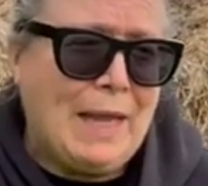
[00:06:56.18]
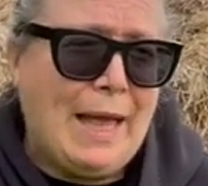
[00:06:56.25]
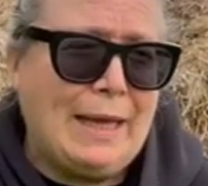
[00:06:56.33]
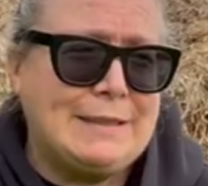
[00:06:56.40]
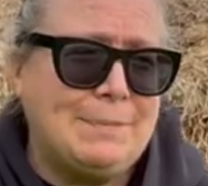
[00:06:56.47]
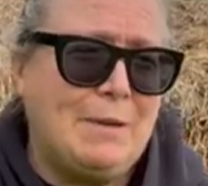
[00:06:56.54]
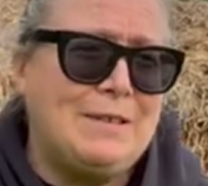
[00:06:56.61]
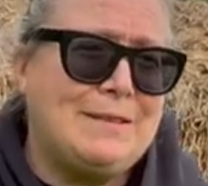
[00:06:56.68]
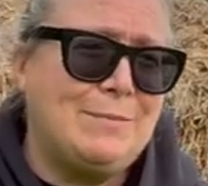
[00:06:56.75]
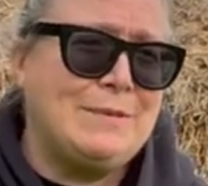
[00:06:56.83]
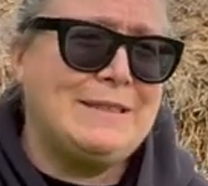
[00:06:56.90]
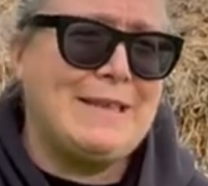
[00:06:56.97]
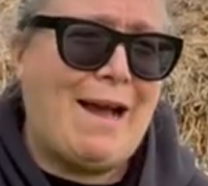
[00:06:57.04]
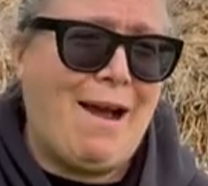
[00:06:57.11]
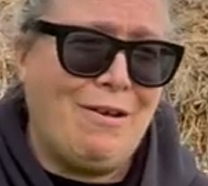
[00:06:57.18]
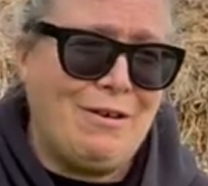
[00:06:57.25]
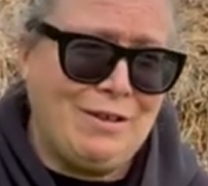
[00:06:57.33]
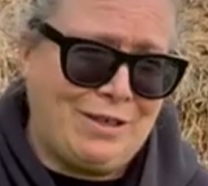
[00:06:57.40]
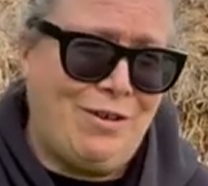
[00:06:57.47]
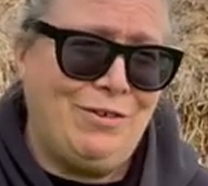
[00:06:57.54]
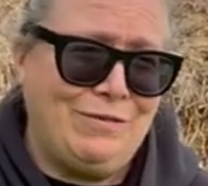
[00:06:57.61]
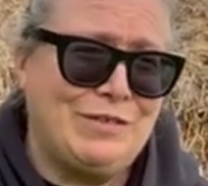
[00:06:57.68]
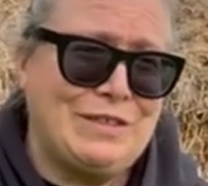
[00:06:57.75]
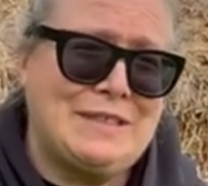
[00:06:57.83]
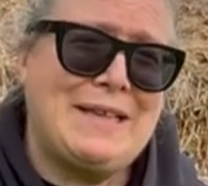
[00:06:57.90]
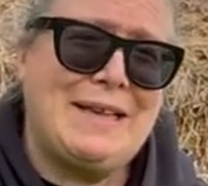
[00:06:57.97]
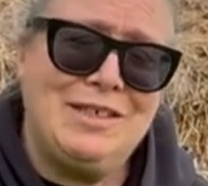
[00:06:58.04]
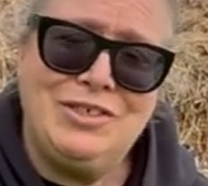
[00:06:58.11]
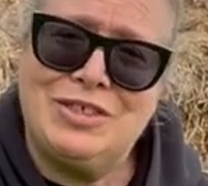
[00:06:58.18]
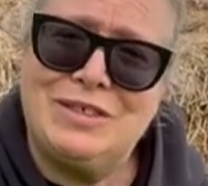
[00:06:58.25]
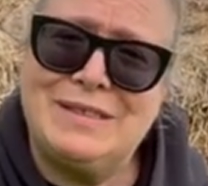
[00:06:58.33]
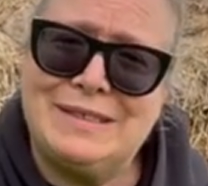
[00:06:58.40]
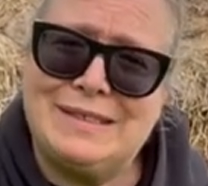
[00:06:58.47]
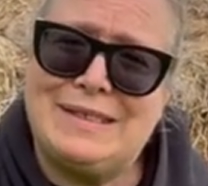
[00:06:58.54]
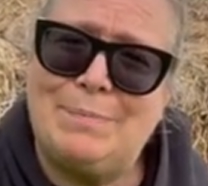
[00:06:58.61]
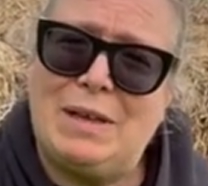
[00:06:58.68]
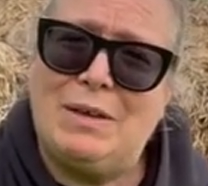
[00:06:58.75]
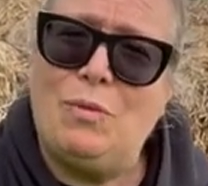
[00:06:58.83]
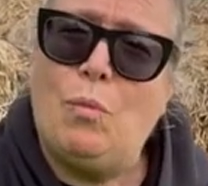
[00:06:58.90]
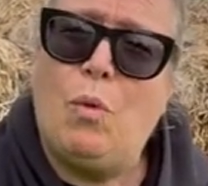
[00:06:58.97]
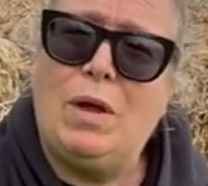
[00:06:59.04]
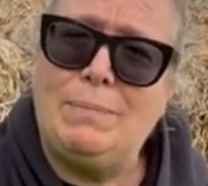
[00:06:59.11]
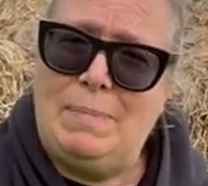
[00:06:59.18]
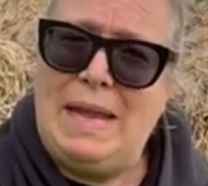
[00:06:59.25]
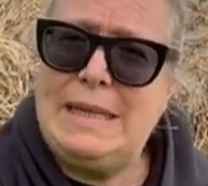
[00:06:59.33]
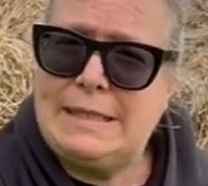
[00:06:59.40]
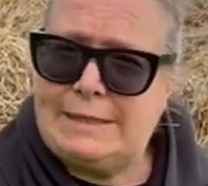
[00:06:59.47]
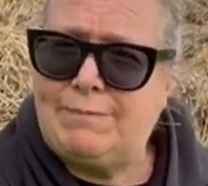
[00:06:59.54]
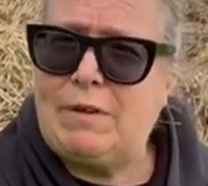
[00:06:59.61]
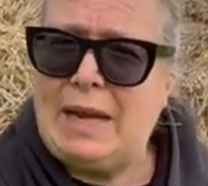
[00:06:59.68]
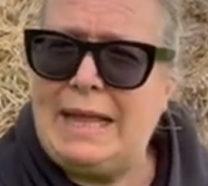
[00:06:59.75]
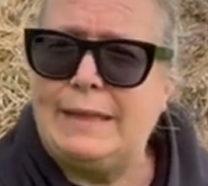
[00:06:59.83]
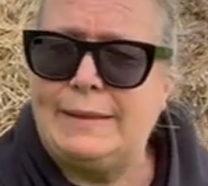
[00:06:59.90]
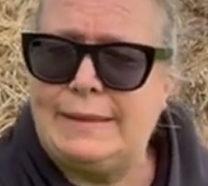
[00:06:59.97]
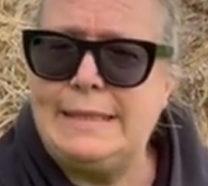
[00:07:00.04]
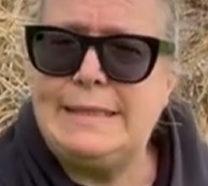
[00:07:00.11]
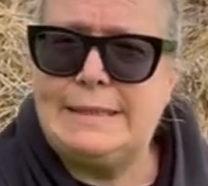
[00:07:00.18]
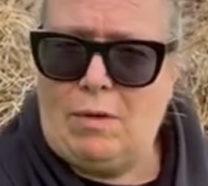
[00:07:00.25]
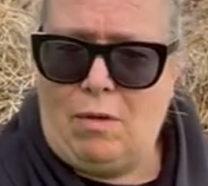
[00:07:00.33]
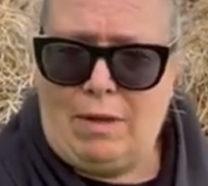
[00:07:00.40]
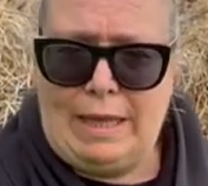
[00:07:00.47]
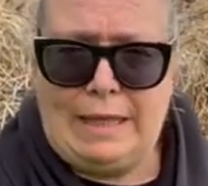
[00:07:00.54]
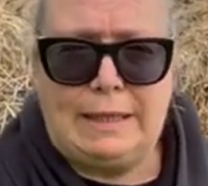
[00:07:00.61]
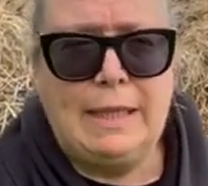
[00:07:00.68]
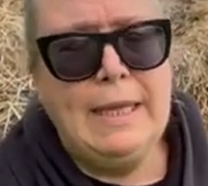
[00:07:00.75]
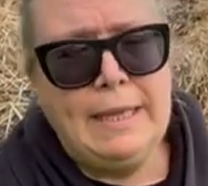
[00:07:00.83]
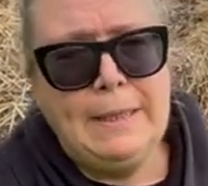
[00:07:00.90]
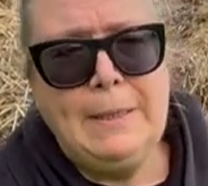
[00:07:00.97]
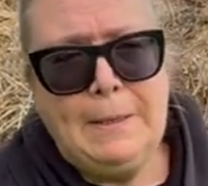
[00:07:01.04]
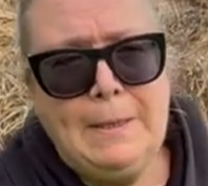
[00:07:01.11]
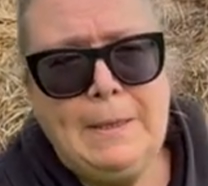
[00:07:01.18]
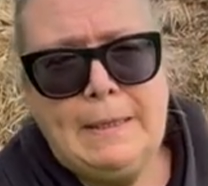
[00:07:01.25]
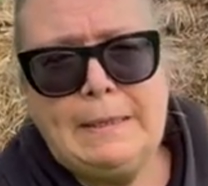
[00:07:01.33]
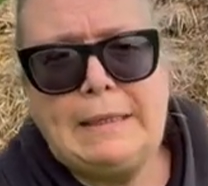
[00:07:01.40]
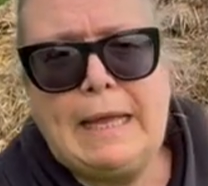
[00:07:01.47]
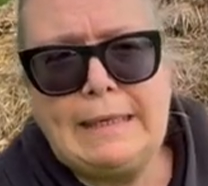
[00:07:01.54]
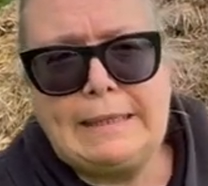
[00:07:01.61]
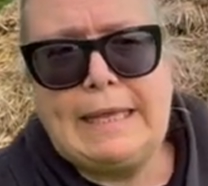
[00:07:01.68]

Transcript: I suppose it was our conversations about what makes for healthy soil that